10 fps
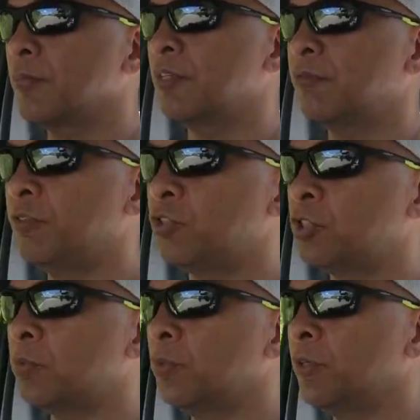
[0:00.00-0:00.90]
Feels
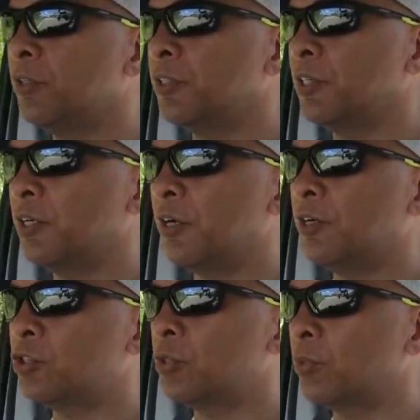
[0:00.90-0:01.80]
smoother than the
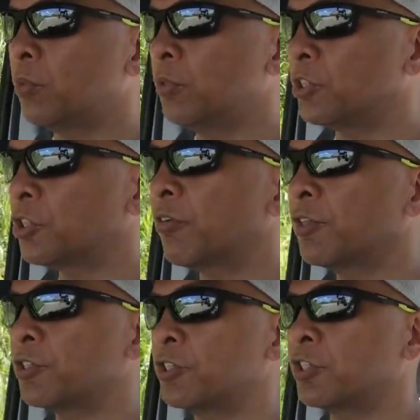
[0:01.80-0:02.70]
Daihatsu on the road as far as the
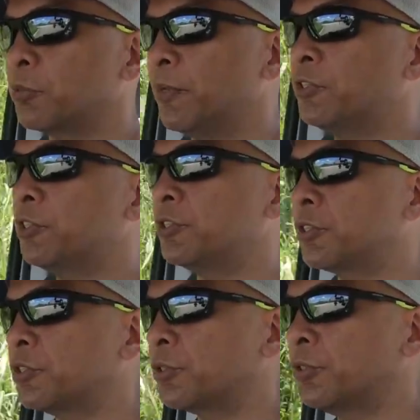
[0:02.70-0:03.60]
suspension is
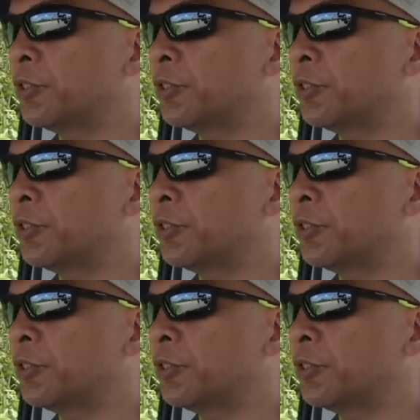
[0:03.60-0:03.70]
concerned.